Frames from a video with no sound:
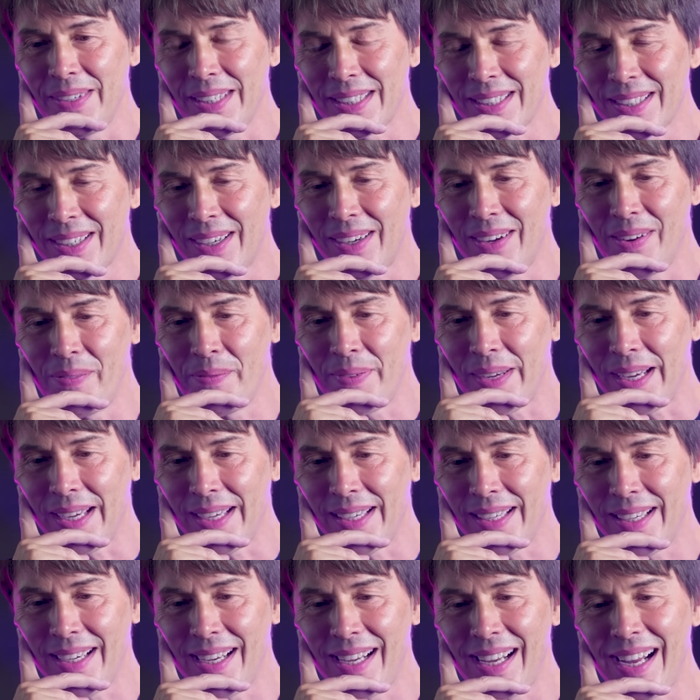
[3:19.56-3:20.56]
It's got to
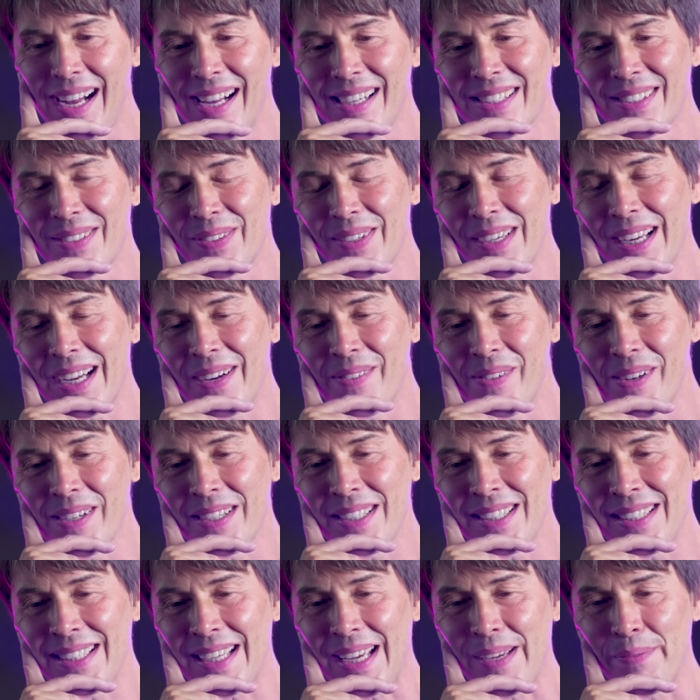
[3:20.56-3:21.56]
be, I, I, I
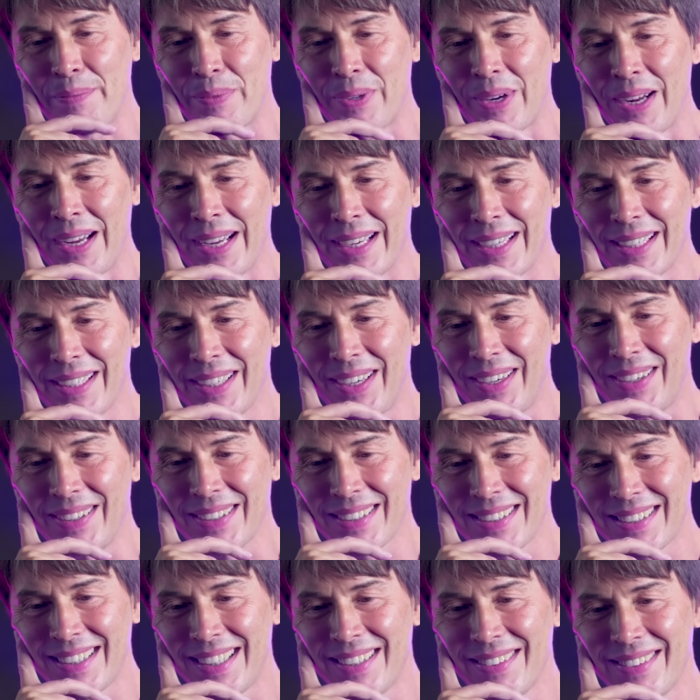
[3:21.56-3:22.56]
want to say Brian
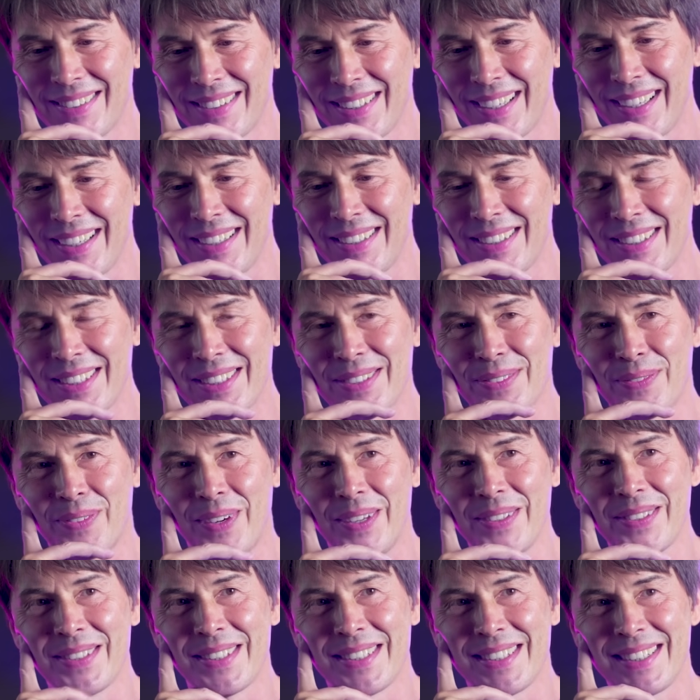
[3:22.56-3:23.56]
Cox. I, I just
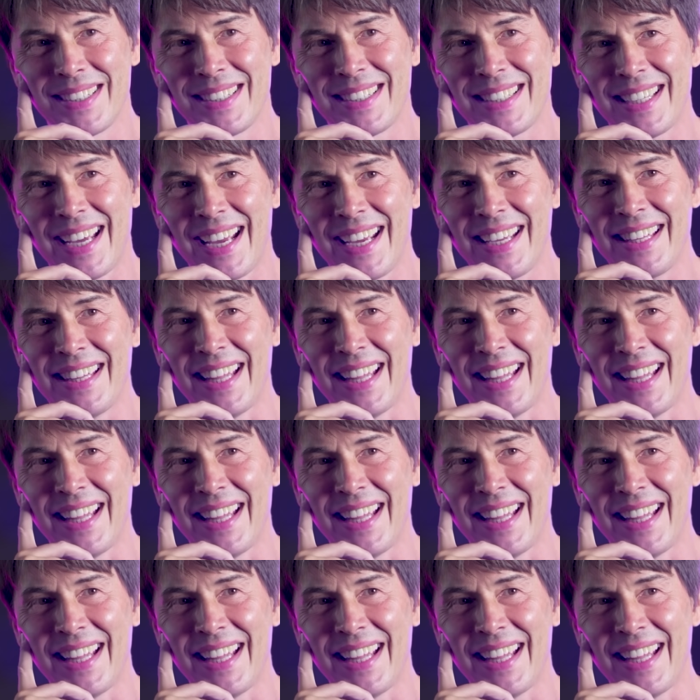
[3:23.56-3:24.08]
want to say